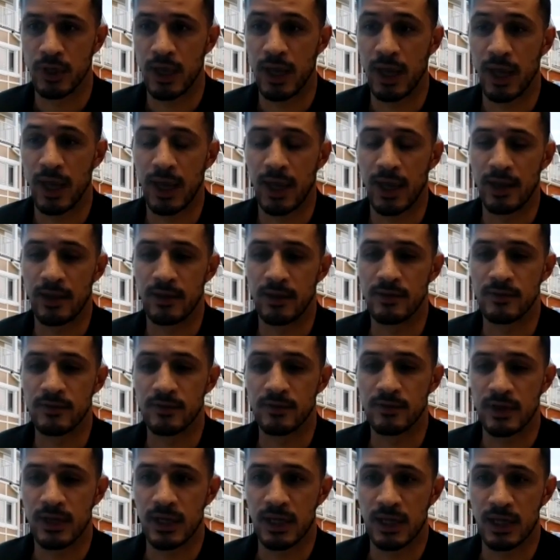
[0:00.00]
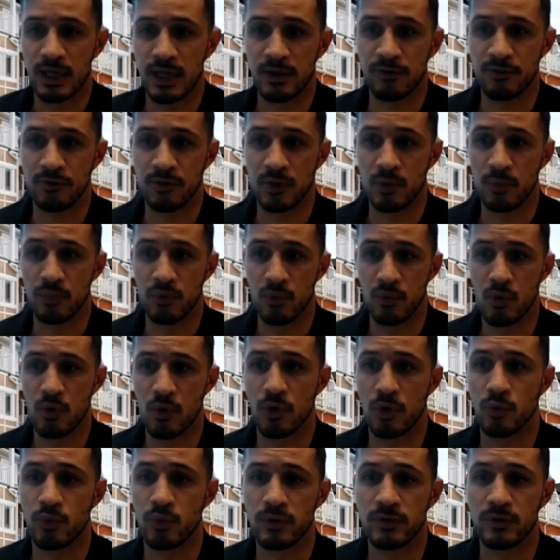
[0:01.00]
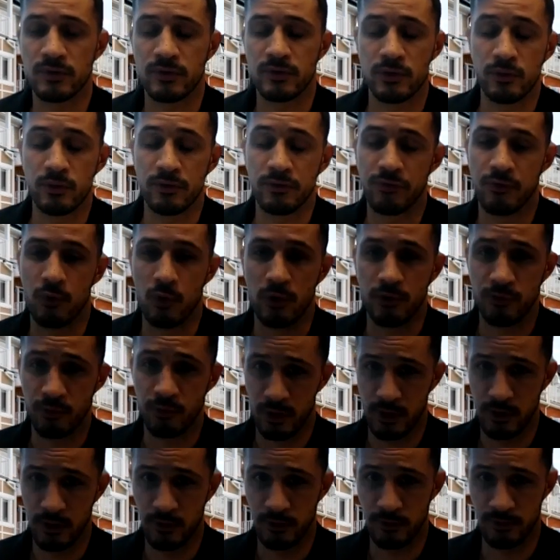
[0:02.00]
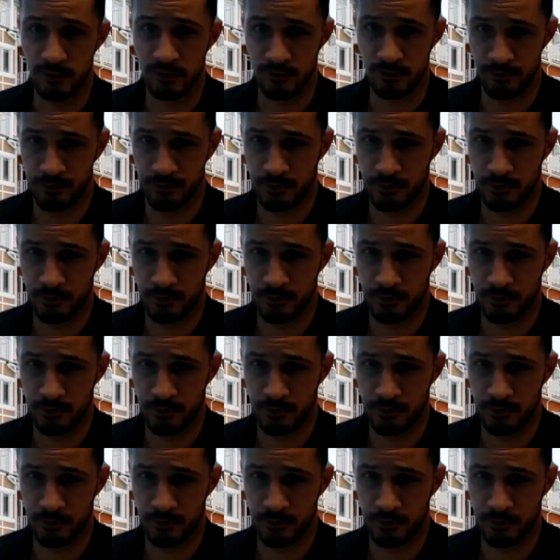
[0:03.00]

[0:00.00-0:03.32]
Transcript: And if a board was to enforce one of those